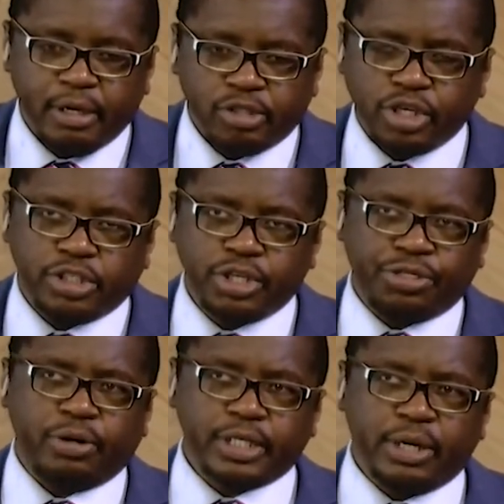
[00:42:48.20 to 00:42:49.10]
She
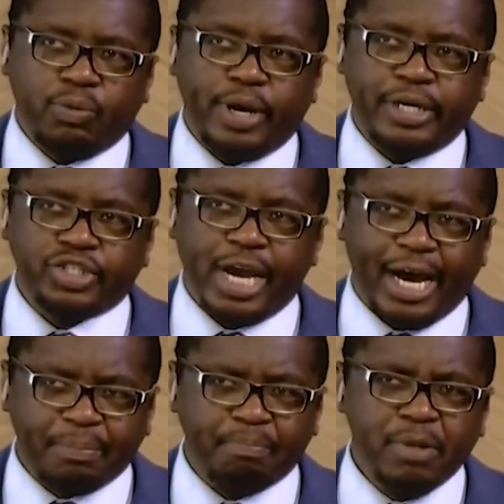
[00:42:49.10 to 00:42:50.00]
thought in a way she
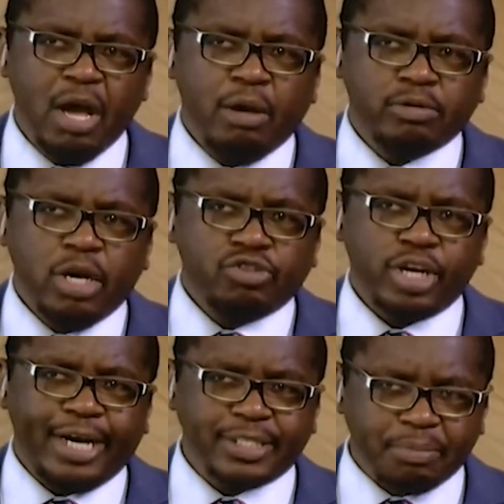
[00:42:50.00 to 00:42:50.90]

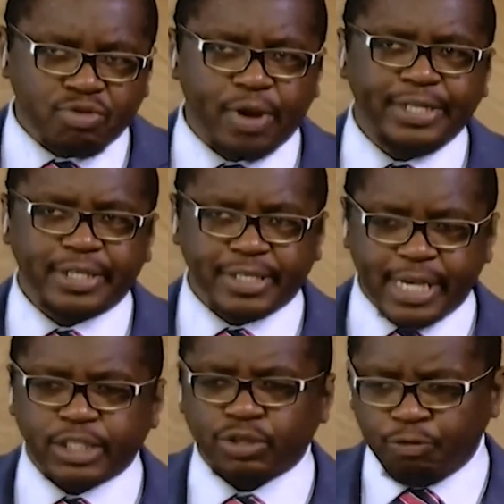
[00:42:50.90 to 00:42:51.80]
had some greater
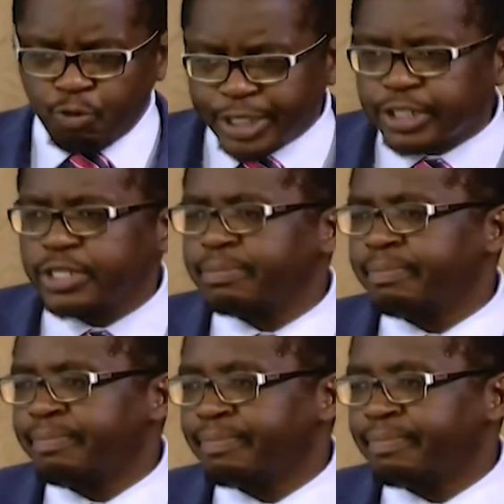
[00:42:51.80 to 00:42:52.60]
sense of wisdom,